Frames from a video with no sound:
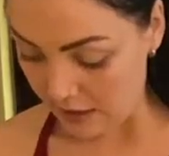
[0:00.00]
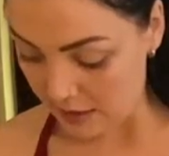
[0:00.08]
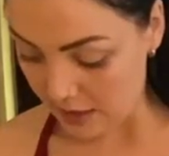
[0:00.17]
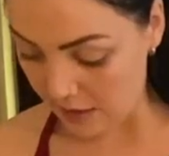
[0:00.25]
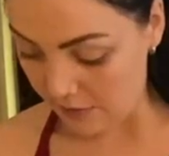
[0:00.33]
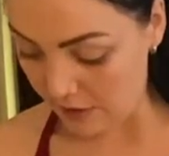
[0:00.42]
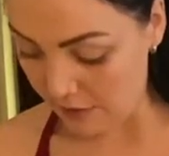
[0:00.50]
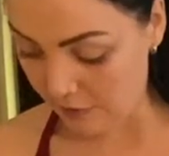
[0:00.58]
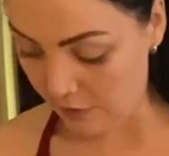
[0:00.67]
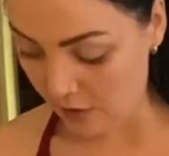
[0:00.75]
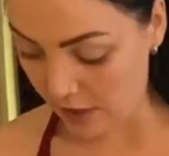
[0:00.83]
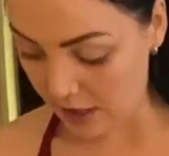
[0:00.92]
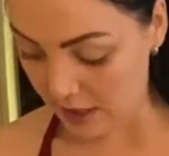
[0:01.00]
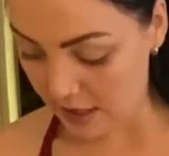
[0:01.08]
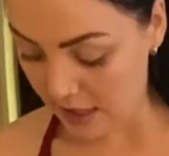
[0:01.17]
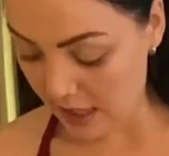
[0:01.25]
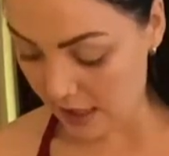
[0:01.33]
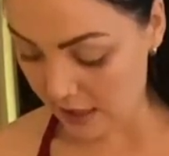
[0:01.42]

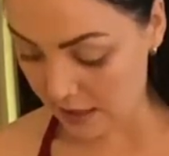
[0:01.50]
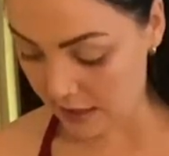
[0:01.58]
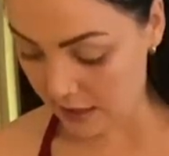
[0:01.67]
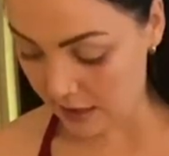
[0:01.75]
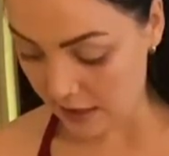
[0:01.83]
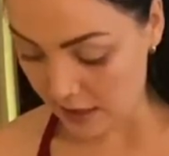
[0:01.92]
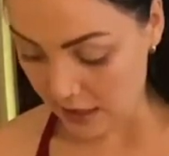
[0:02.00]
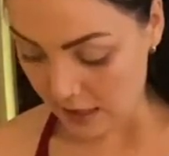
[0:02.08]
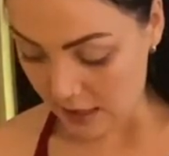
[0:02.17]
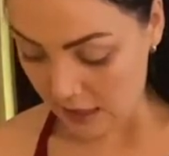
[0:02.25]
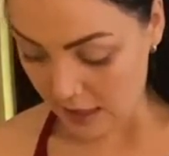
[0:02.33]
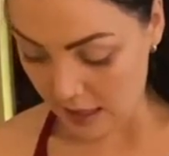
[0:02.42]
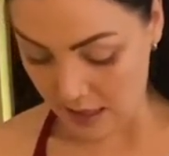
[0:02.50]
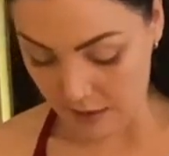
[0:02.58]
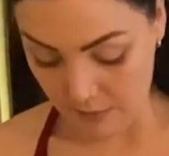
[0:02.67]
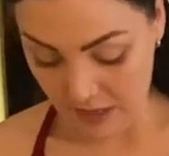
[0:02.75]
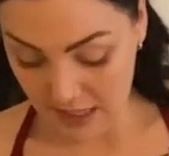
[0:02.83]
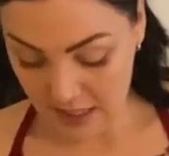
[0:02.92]

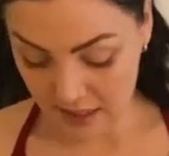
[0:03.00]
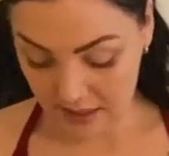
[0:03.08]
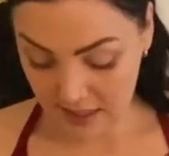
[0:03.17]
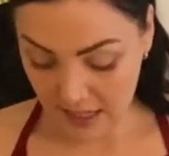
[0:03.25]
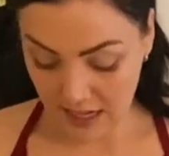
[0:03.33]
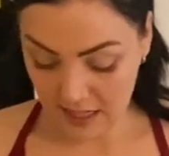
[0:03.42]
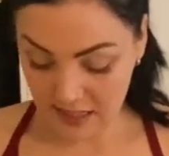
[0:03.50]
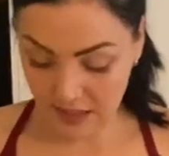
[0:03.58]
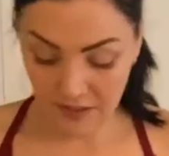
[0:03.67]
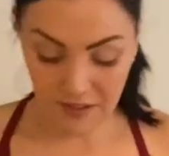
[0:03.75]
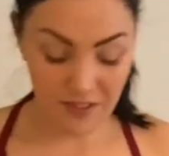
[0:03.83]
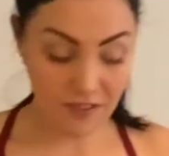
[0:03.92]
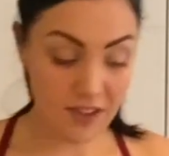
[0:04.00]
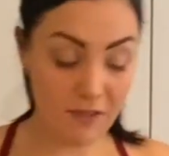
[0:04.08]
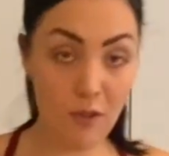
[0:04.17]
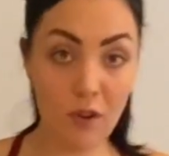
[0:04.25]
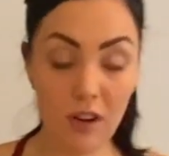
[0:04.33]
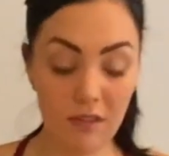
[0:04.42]
746. It does say
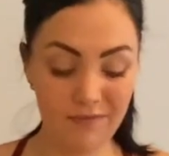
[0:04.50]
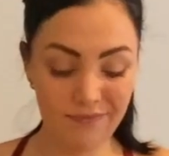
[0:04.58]
754.